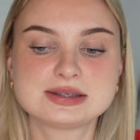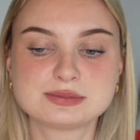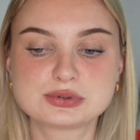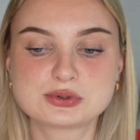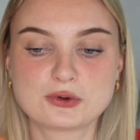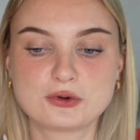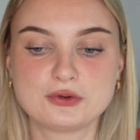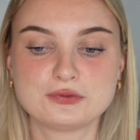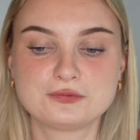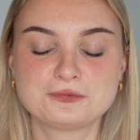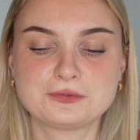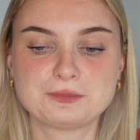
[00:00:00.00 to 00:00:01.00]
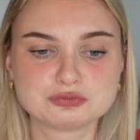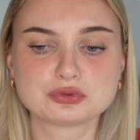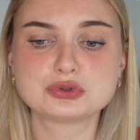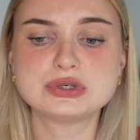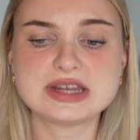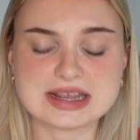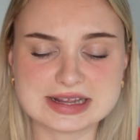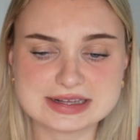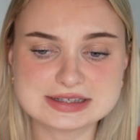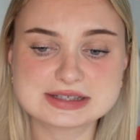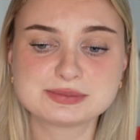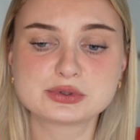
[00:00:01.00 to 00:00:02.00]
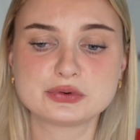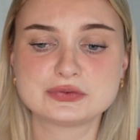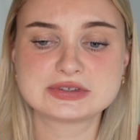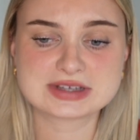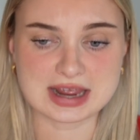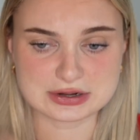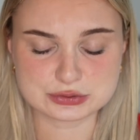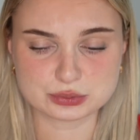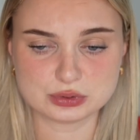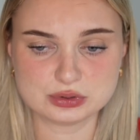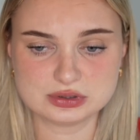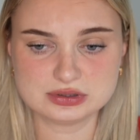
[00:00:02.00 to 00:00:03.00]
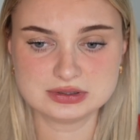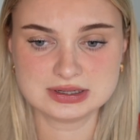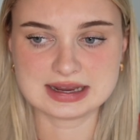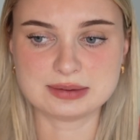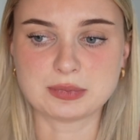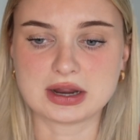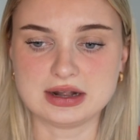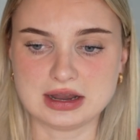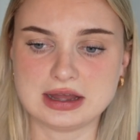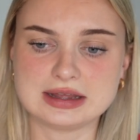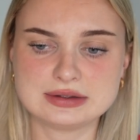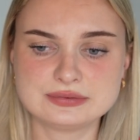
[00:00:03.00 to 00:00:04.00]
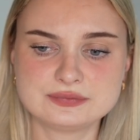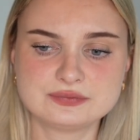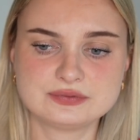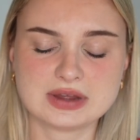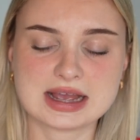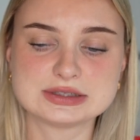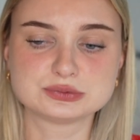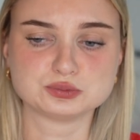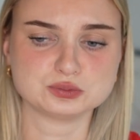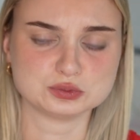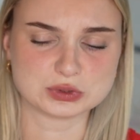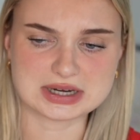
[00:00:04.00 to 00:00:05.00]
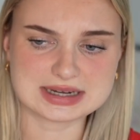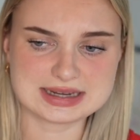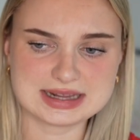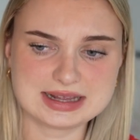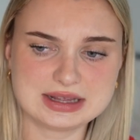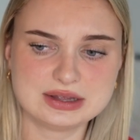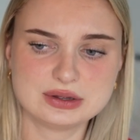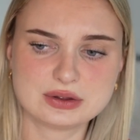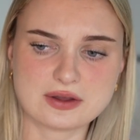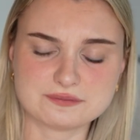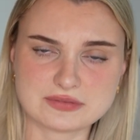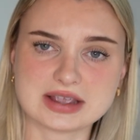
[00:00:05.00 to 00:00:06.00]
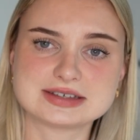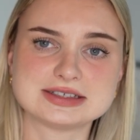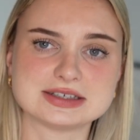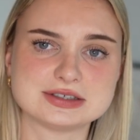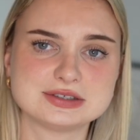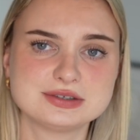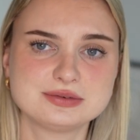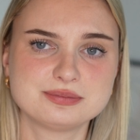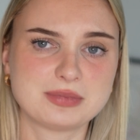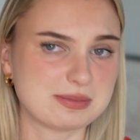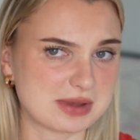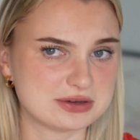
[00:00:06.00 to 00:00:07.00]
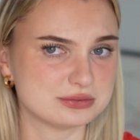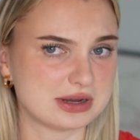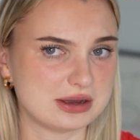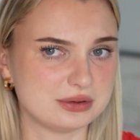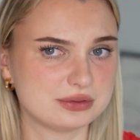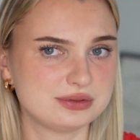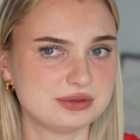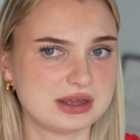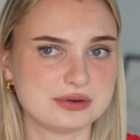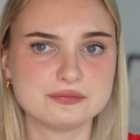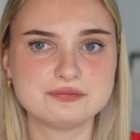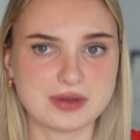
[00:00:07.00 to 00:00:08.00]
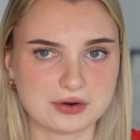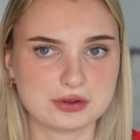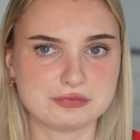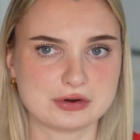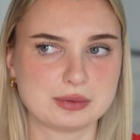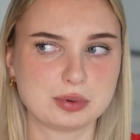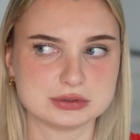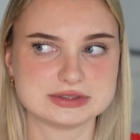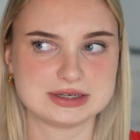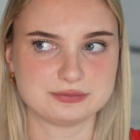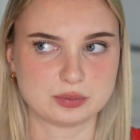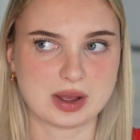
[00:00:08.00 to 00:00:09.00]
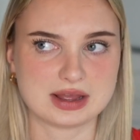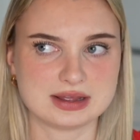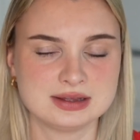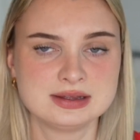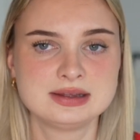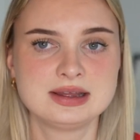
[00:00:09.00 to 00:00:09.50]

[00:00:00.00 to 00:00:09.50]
some sort of routine, some sort of schedule in my life has really affected my mental health in a very, very positive way.